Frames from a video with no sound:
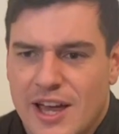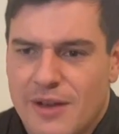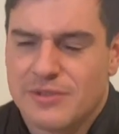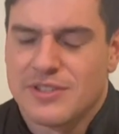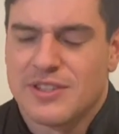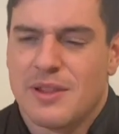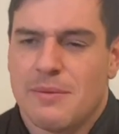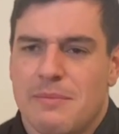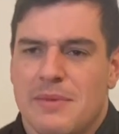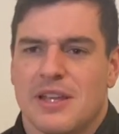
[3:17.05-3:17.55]
I was
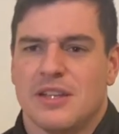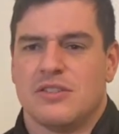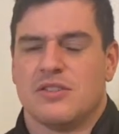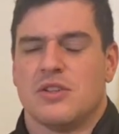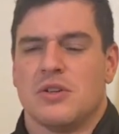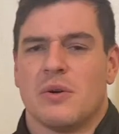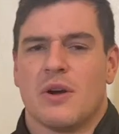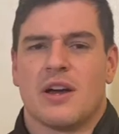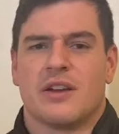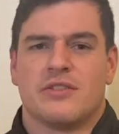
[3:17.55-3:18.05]
in the mid
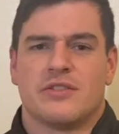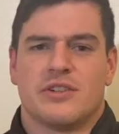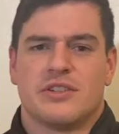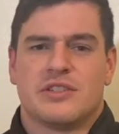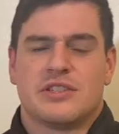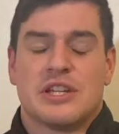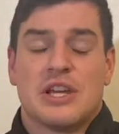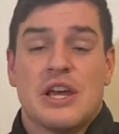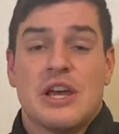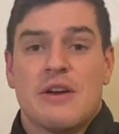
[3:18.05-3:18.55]

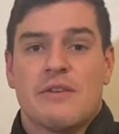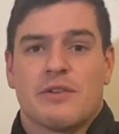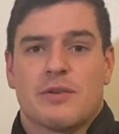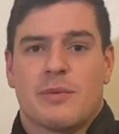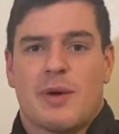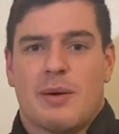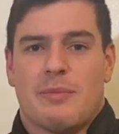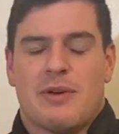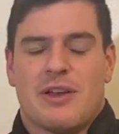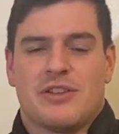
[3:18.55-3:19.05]
200s for
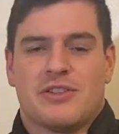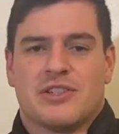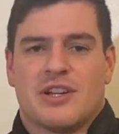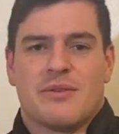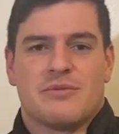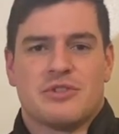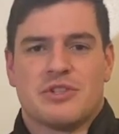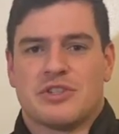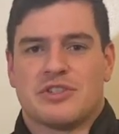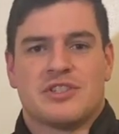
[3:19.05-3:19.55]
my bench, and I
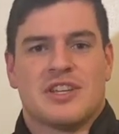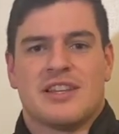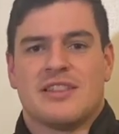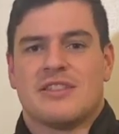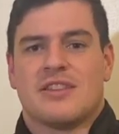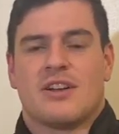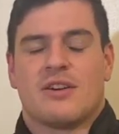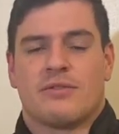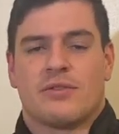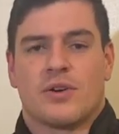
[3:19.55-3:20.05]
was just sitting
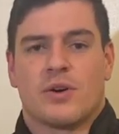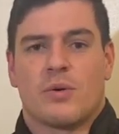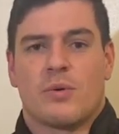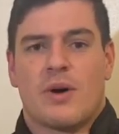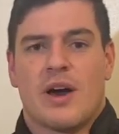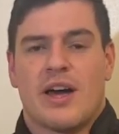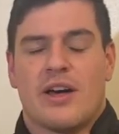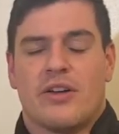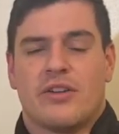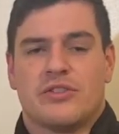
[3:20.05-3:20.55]
there for a
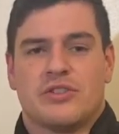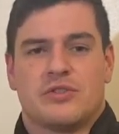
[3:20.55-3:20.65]
while,